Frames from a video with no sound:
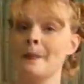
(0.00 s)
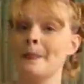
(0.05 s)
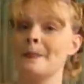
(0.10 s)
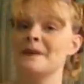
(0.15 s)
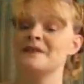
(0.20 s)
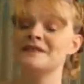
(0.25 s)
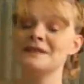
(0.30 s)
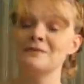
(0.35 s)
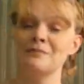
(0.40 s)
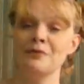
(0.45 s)

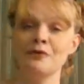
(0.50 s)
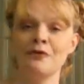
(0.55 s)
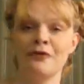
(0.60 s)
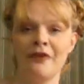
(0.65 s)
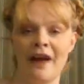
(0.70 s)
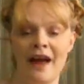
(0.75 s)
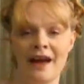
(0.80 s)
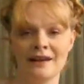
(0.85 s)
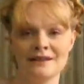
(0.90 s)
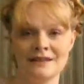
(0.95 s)
The simple
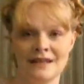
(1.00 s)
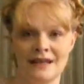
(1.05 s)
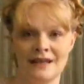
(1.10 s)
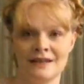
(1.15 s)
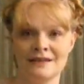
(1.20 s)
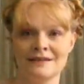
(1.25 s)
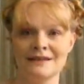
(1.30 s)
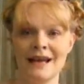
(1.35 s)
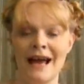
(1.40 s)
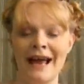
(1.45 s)
fact
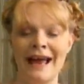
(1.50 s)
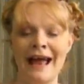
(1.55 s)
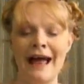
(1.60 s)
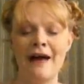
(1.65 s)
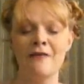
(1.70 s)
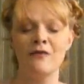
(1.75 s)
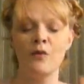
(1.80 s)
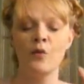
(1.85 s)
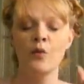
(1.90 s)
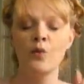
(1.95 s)
is, I
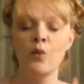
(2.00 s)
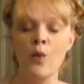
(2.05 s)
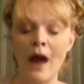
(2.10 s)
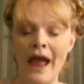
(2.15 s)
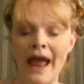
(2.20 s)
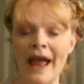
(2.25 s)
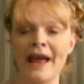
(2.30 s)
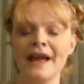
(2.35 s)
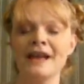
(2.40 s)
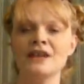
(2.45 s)
have
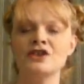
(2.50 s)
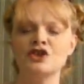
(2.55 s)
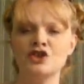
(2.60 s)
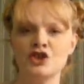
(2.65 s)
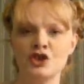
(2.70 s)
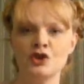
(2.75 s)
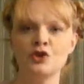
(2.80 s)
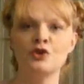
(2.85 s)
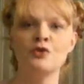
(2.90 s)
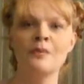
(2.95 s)
way
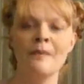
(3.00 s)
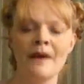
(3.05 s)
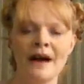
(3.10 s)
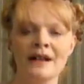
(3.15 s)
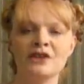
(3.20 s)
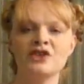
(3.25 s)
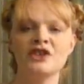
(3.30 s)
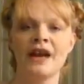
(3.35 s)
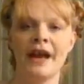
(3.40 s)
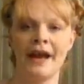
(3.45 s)
too
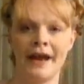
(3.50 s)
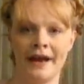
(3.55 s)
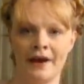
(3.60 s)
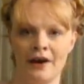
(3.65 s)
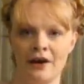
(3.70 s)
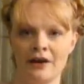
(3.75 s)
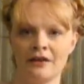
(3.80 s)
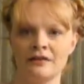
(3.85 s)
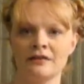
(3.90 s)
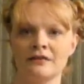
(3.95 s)
much
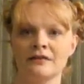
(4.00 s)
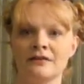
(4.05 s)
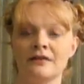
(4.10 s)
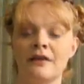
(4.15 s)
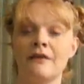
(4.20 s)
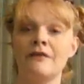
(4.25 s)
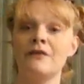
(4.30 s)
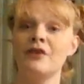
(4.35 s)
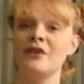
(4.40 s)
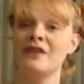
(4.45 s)
hair
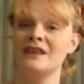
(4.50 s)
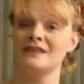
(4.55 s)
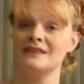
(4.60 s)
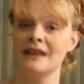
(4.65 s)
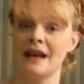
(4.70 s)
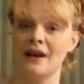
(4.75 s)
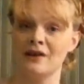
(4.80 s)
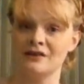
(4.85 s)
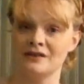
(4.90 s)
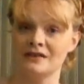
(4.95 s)
for this
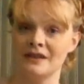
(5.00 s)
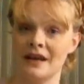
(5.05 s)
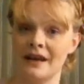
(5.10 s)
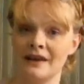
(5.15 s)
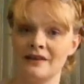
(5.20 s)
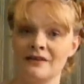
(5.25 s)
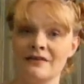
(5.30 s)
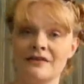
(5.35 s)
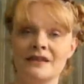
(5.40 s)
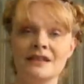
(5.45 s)

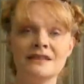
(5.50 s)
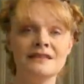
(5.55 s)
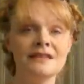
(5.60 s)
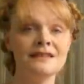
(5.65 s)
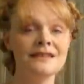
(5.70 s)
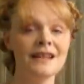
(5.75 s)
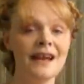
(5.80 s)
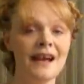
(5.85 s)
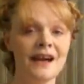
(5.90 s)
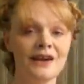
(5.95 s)
hairstyle. This
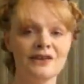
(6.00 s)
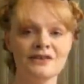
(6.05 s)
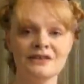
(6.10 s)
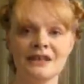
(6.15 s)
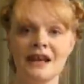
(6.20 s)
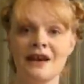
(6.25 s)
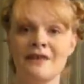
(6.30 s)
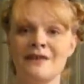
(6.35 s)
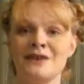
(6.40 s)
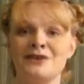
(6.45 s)
is a
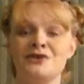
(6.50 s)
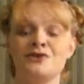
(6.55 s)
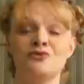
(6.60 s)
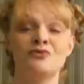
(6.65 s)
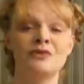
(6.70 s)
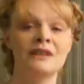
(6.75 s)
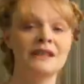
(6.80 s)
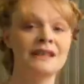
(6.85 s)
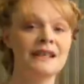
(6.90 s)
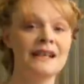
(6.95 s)
hairstyle that
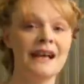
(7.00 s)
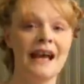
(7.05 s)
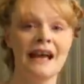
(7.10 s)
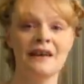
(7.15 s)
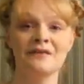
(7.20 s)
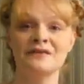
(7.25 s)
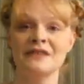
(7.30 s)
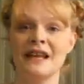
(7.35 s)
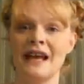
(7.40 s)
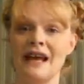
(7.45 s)
you really
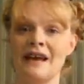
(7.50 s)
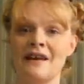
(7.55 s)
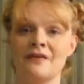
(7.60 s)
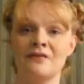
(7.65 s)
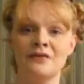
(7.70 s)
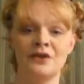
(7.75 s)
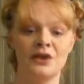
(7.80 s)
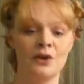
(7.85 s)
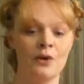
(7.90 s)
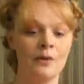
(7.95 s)
have to
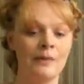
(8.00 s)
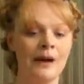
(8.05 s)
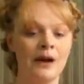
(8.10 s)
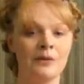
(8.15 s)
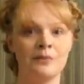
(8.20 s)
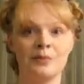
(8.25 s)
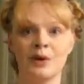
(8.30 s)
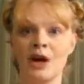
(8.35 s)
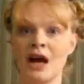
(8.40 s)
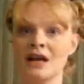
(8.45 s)
have, you know,
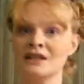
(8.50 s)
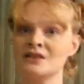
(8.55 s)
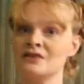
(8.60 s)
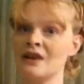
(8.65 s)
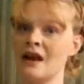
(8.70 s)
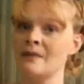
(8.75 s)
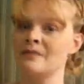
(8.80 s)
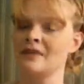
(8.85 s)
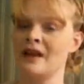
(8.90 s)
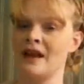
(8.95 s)
about bra
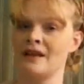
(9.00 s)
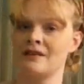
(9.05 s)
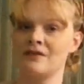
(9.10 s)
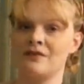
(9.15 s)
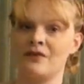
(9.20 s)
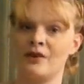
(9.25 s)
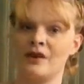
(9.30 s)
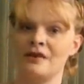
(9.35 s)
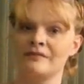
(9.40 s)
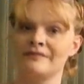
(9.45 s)
strap length
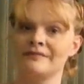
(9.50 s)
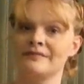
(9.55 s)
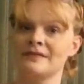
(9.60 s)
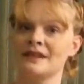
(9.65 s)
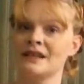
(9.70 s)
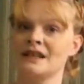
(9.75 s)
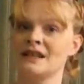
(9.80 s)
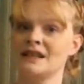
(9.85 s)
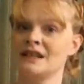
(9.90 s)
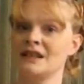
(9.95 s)
for.
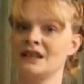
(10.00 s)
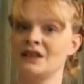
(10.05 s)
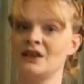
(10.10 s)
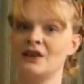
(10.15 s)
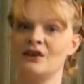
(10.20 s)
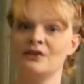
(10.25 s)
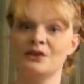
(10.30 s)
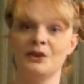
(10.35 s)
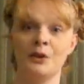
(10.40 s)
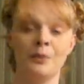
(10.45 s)
You
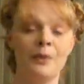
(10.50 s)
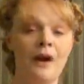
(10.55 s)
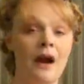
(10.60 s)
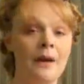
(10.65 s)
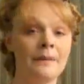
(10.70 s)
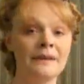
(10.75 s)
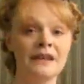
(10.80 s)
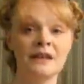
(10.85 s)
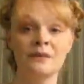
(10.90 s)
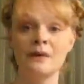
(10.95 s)
know, you could
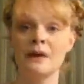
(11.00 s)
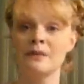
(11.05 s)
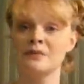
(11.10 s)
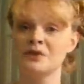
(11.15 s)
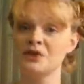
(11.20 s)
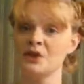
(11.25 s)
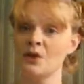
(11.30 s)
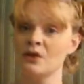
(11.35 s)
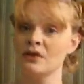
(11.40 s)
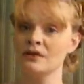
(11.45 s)
probably get away
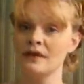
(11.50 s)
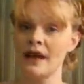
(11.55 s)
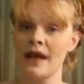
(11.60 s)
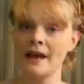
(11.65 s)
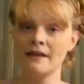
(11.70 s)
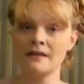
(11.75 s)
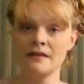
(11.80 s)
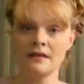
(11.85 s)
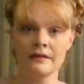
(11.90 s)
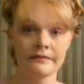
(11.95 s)
with shoulder
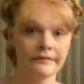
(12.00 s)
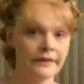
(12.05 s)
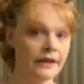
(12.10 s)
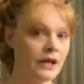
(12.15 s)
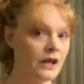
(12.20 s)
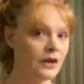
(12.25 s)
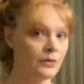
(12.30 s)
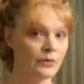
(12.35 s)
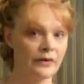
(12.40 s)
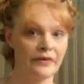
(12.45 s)
length
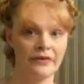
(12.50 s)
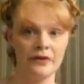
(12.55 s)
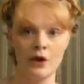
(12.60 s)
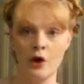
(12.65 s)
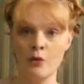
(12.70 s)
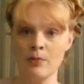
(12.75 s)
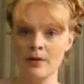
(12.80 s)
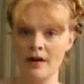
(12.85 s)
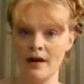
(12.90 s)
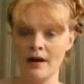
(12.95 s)
with
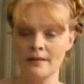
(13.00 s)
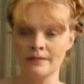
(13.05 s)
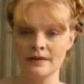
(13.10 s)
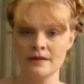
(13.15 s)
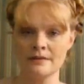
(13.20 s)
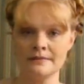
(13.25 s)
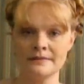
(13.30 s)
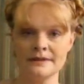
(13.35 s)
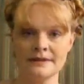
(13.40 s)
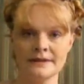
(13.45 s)
no
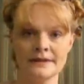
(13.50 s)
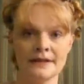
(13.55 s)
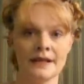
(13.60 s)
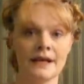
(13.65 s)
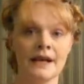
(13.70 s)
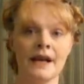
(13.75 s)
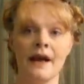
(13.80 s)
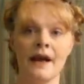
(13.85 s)
problems,